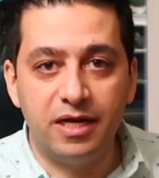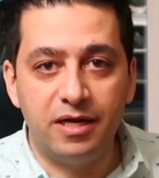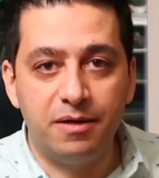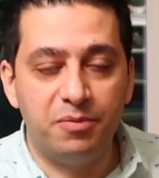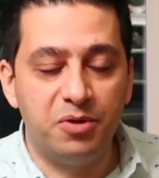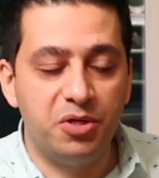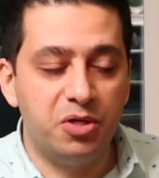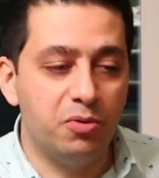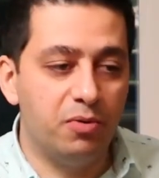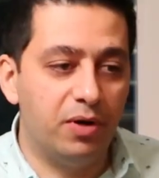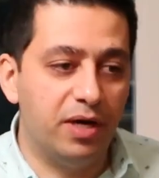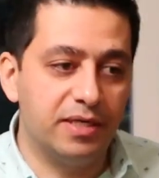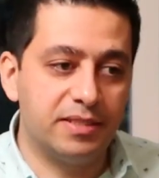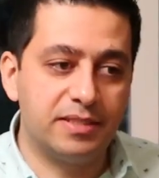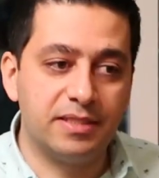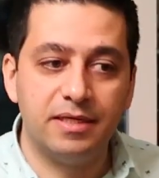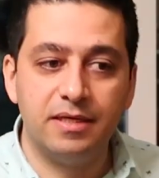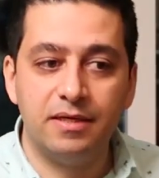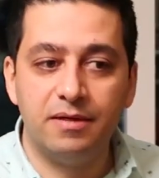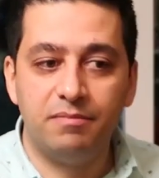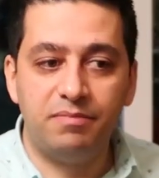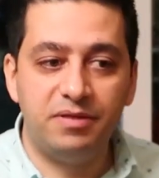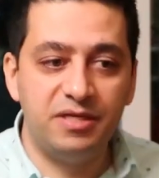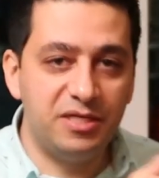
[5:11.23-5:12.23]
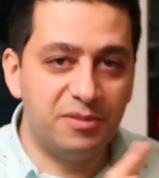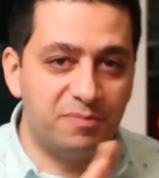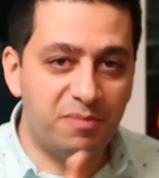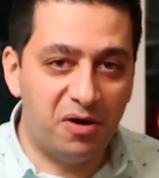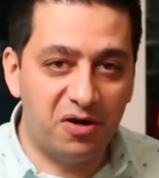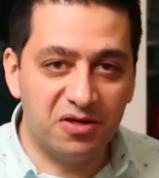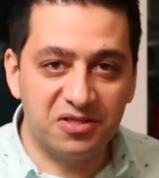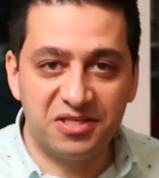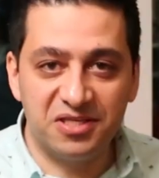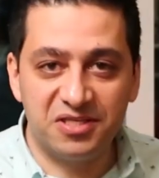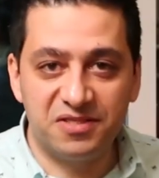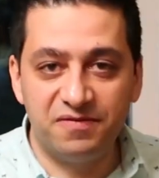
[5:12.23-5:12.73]
A W S, please
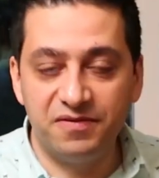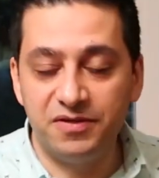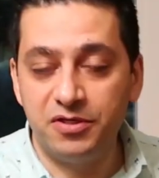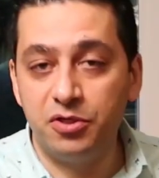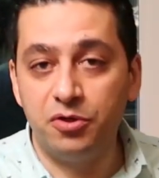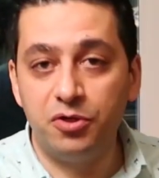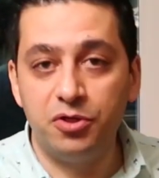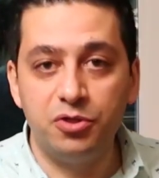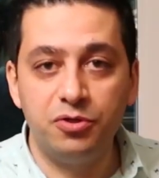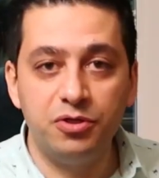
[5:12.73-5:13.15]
pause this video.